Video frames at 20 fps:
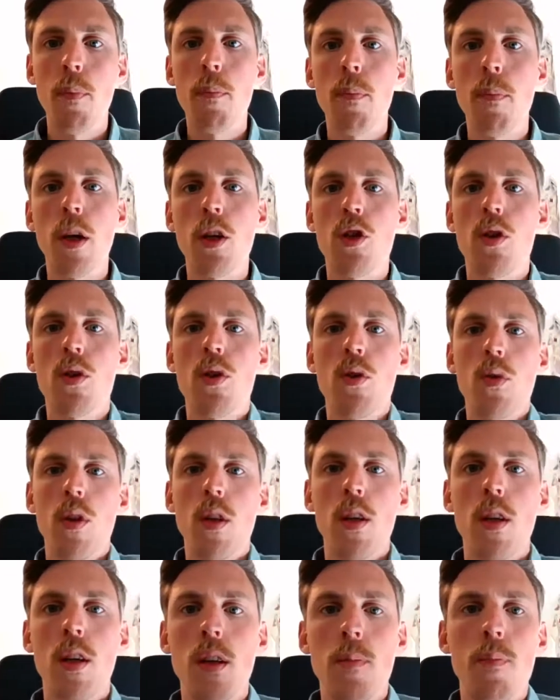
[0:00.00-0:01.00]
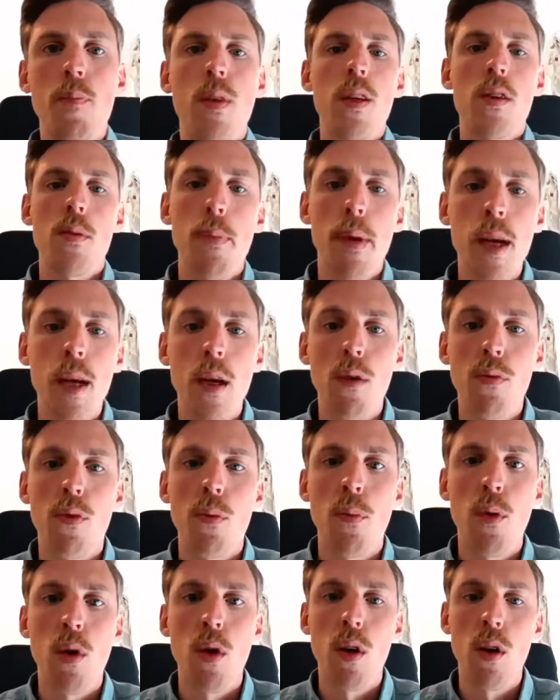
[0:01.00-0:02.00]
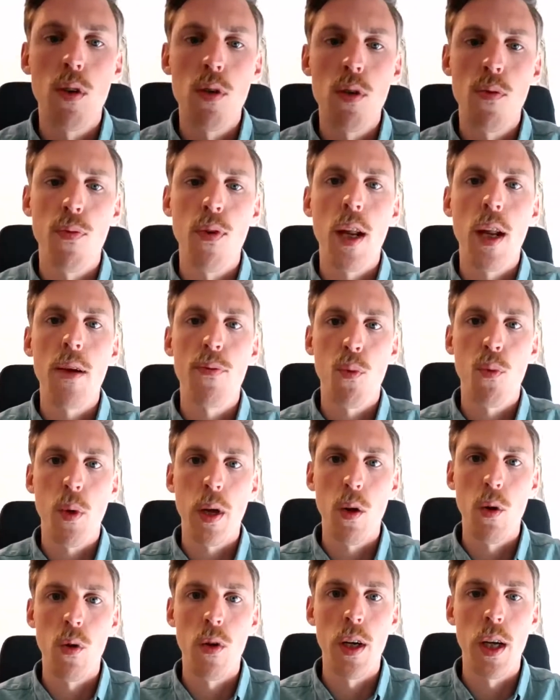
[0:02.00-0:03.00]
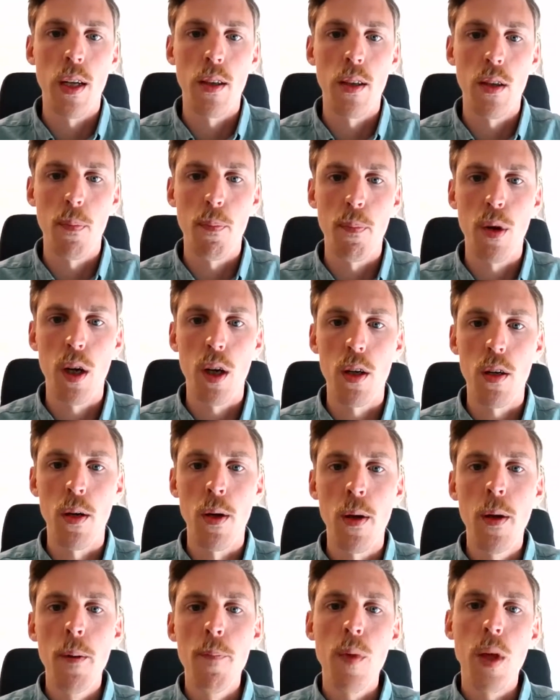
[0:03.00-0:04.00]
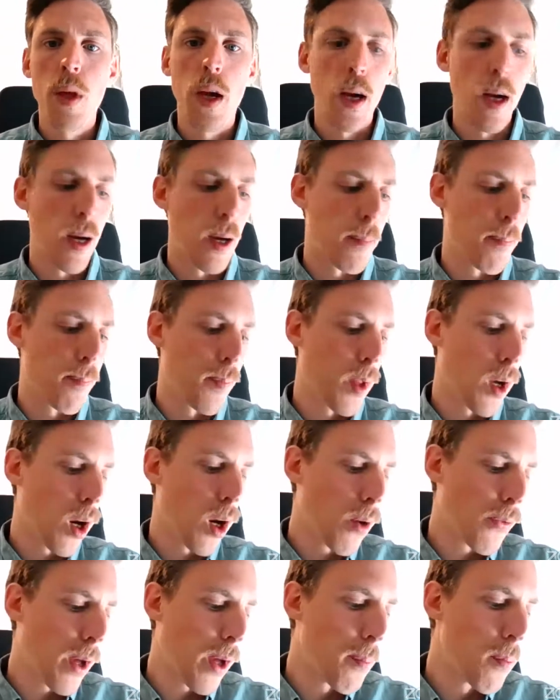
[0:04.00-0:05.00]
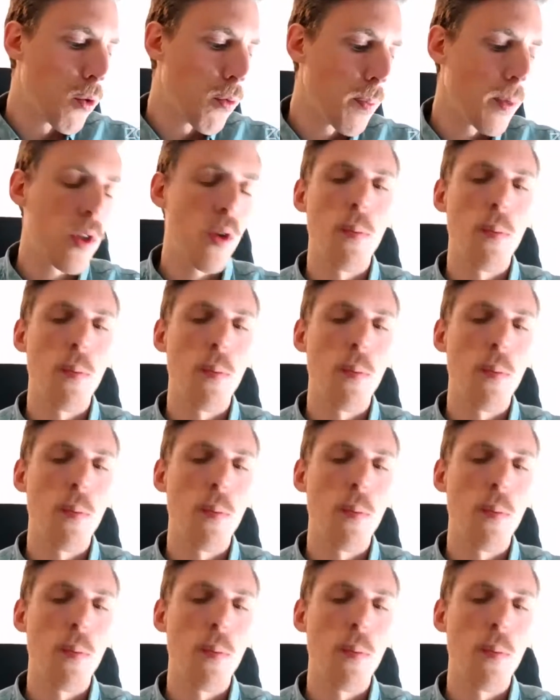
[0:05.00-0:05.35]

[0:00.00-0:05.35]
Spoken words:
much to the dismay of the more sort of left-wing oriented part of that movement.